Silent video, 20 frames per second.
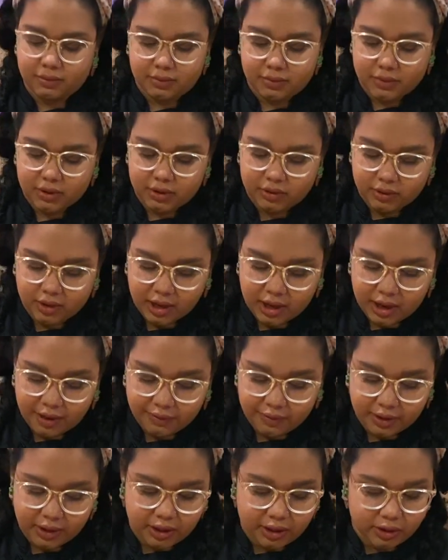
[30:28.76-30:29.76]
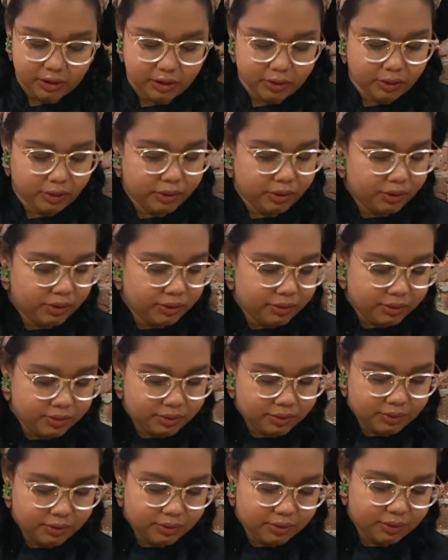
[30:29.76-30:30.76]
So I have like a little
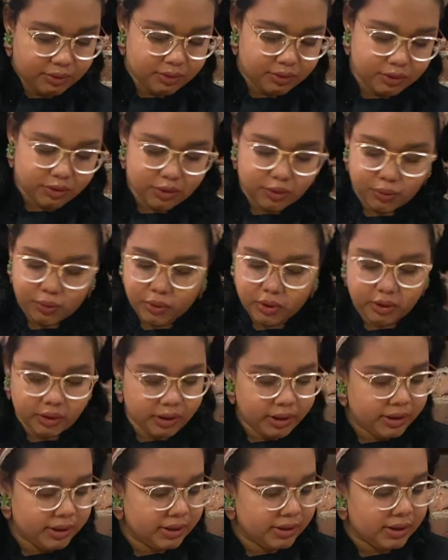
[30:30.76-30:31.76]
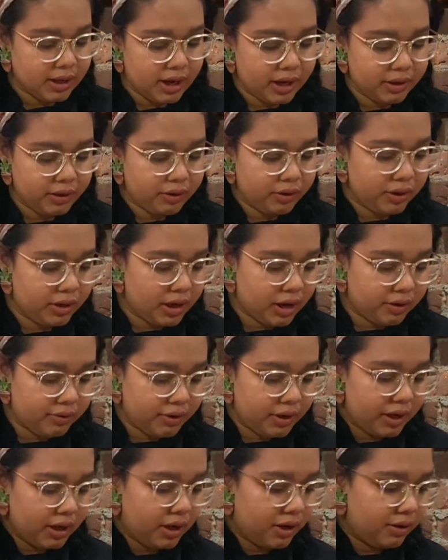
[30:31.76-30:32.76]
swirly design going on
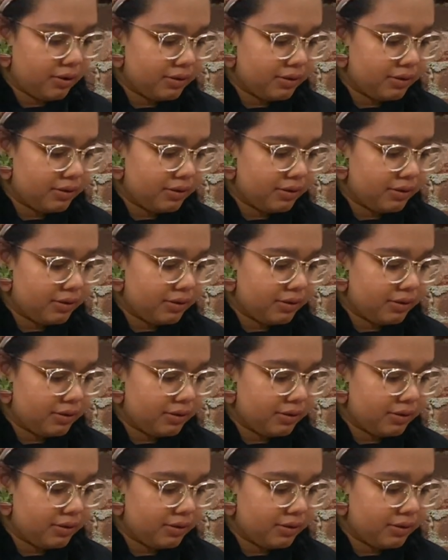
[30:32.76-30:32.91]
right now.